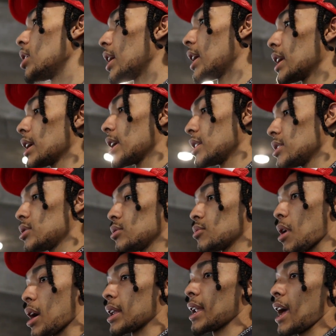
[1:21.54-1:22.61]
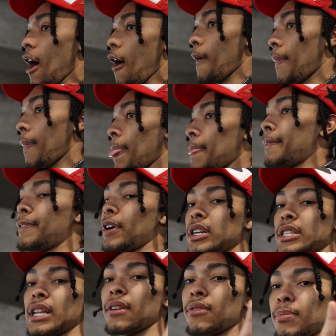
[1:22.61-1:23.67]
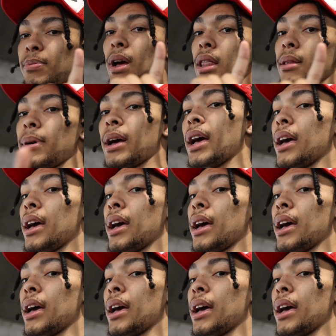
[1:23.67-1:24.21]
go ahead and get into right now, first ever problem I